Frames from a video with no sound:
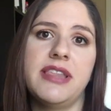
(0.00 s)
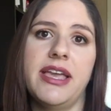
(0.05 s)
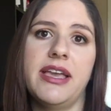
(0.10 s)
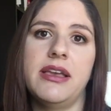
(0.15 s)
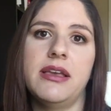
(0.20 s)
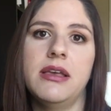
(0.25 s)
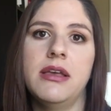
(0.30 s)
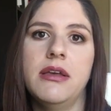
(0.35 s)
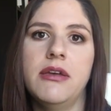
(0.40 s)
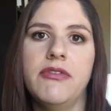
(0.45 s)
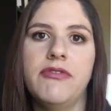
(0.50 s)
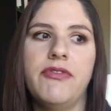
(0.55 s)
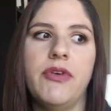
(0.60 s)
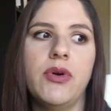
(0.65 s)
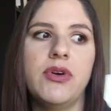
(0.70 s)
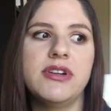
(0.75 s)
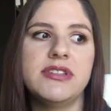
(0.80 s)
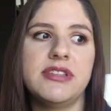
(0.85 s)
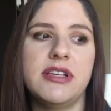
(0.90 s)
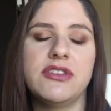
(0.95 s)
like
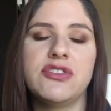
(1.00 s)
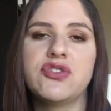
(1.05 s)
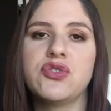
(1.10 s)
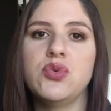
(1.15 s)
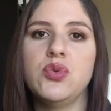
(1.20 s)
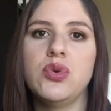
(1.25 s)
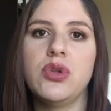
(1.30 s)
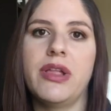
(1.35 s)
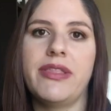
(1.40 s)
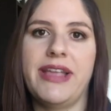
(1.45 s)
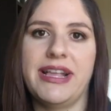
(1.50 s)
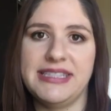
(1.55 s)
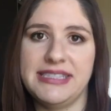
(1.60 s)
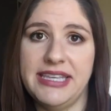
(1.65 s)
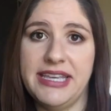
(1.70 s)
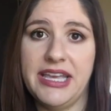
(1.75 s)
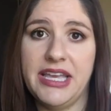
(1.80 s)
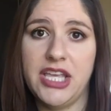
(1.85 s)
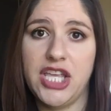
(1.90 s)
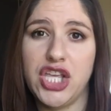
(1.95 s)
focus on school and that's
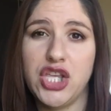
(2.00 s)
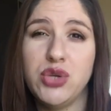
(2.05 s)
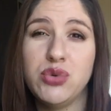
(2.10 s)
it.